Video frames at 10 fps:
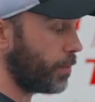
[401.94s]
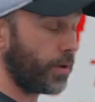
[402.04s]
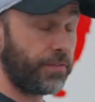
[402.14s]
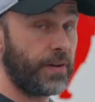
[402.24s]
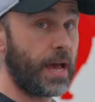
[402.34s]
get
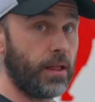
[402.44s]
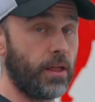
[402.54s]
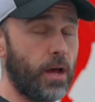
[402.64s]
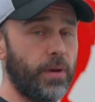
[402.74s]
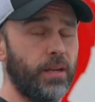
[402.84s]
my fat
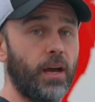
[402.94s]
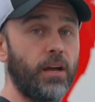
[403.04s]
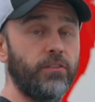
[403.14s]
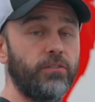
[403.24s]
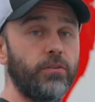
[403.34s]
allotment,
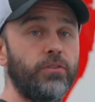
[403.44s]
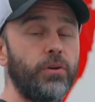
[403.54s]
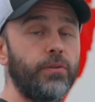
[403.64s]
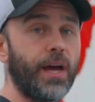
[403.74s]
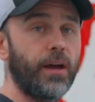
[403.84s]
I just do
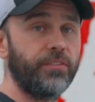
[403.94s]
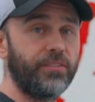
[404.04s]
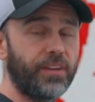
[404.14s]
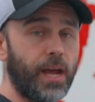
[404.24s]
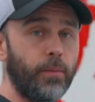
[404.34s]

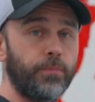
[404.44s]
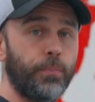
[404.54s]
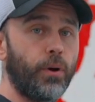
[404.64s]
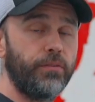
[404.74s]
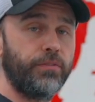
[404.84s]
2,000 times
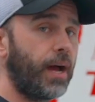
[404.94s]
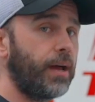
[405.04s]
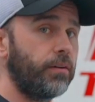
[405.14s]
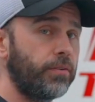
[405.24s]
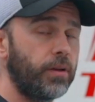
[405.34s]

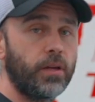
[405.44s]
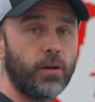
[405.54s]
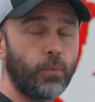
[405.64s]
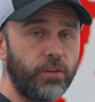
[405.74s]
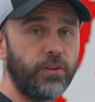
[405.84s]
0.5,
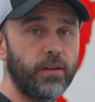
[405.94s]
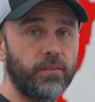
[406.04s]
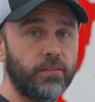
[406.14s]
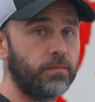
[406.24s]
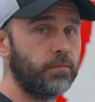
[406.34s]
which
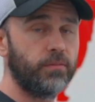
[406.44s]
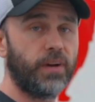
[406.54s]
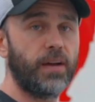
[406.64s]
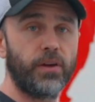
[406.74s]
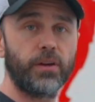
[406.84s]
is
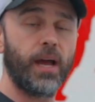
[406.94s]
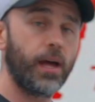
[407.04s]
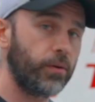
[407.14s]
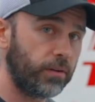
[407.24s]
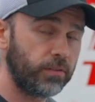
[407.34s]
500
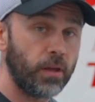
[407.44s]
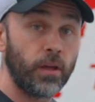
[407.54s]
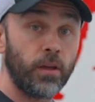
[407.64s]
calories.